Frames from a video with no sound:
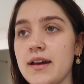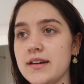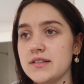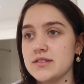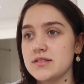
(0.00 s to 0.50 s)

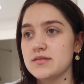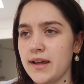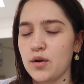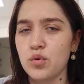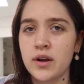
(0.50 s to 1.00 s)
and
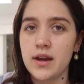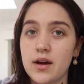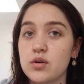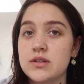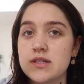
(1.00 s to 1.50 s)
like working
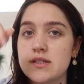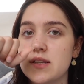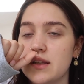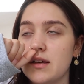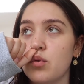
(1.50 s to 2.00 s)
out
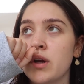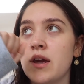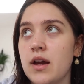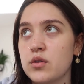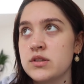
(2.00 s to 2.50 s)
consistently.
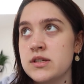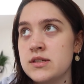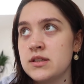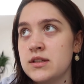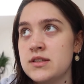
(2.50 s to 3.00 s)

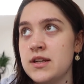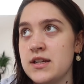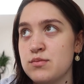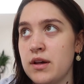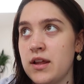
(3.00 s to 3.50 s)
Today
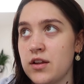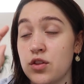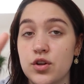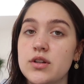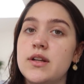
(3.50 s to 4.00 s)
is my like third